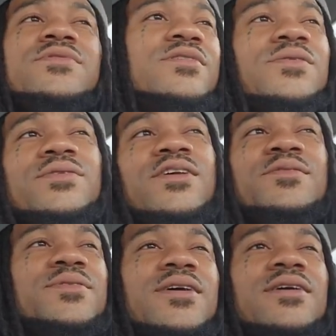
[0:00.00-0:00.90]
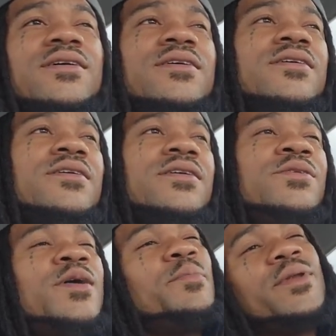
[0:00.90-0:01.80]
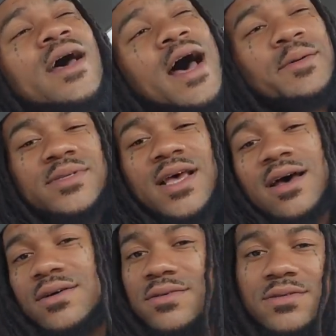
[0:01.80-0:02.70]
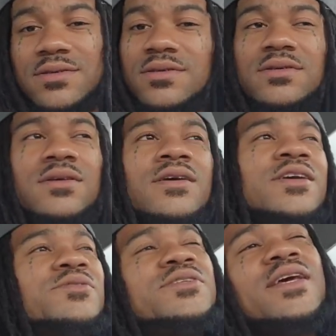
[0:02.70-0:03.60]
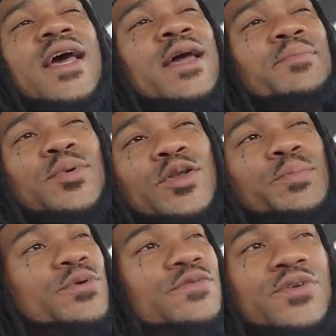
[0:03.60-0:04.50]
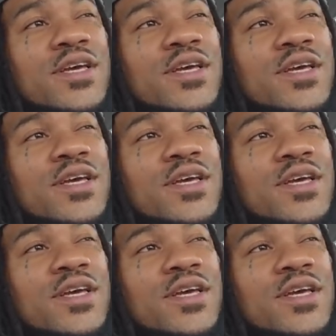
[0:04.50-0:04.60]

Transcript: So you know what I'm saying? You helping the ops out your shit ain't bulletproof.